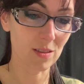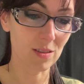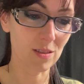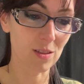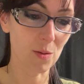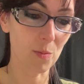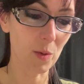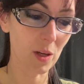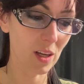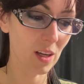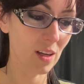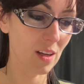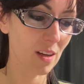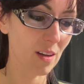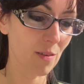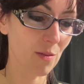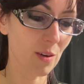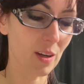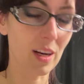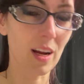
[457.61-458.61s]
To me,
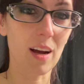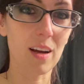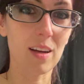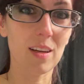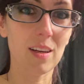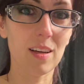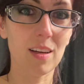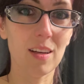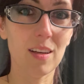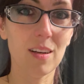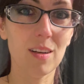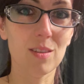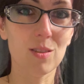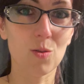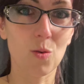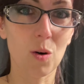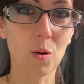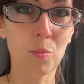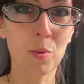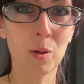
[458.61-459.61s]
when I eat a
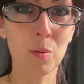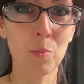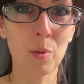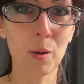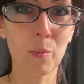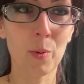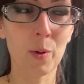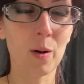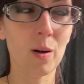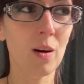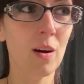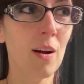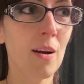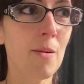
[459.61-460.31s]
scorpion pepper,